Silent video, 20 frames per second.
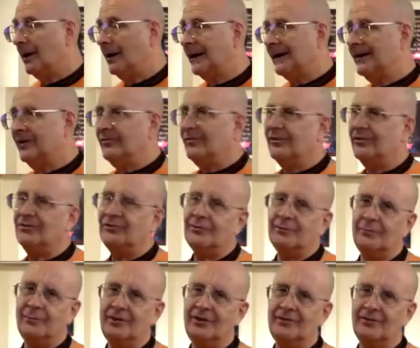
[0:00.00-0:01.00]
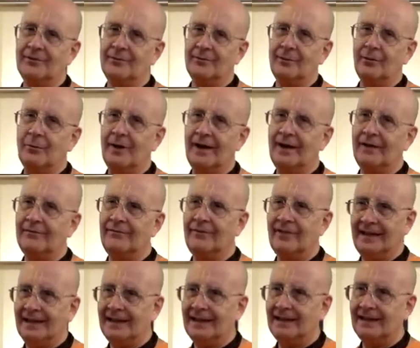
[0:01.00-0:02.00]
Is this a reasonable way of
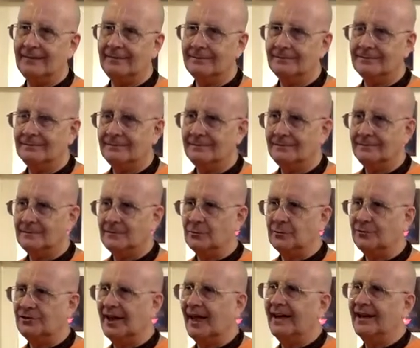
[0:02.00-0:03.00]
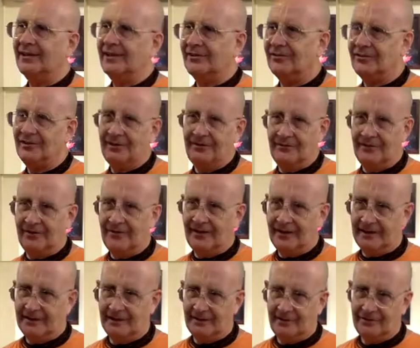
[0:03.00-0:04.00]
thinking? Do scientists even
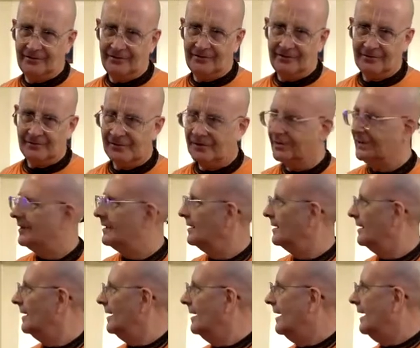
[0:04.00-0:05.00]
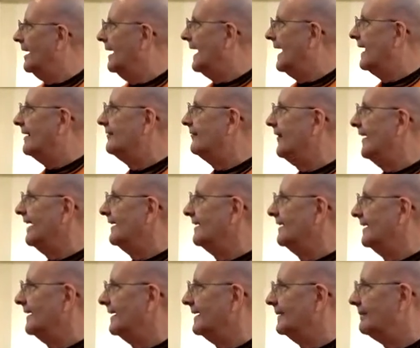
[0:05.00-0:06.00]
think this? And
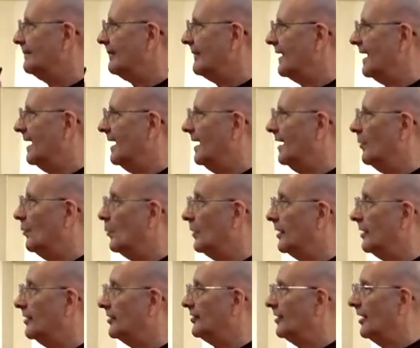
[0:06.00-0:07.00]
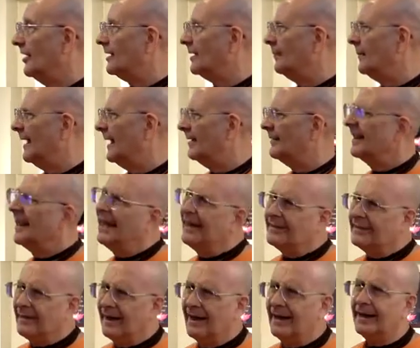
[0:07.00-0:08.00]
finally, we're going to talk about
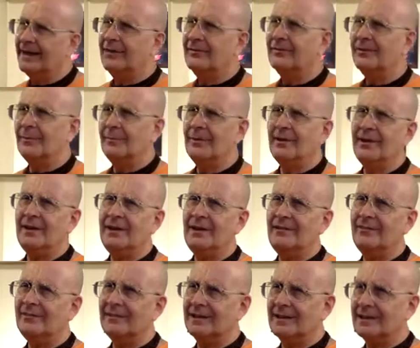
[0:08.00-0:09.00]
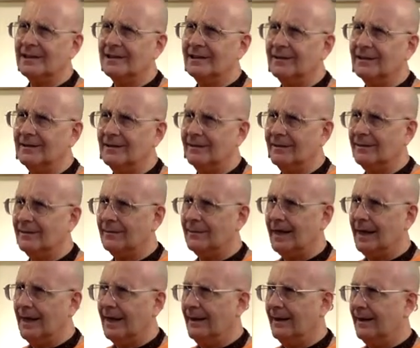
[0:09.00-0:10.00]
tying some of these little
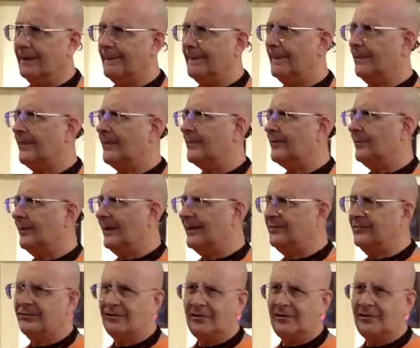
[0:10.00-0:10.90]
threads